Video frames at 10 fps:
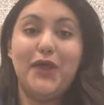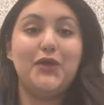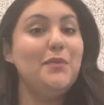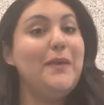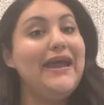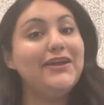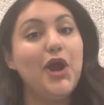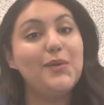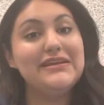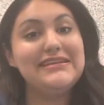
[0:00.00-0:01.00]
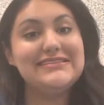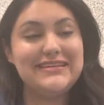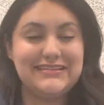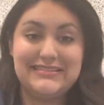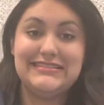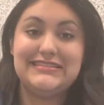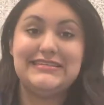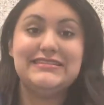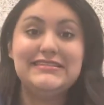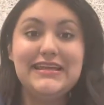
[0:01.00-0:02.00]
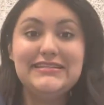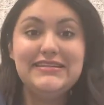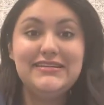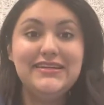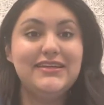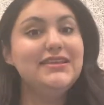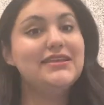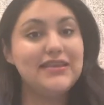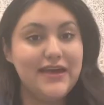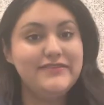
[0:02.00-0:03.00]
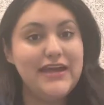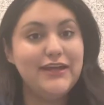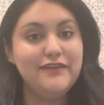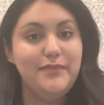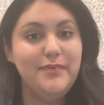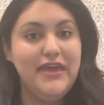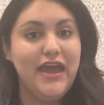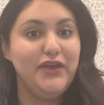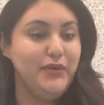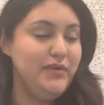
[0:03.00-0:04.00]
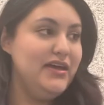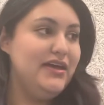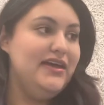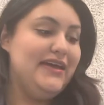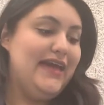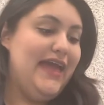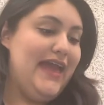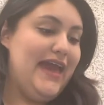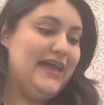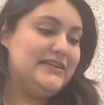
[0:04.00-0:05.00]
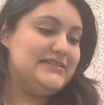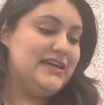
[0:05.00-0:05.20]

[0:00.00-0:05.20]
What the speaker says: chromatic harmonies like descending in the left hand of the piano, and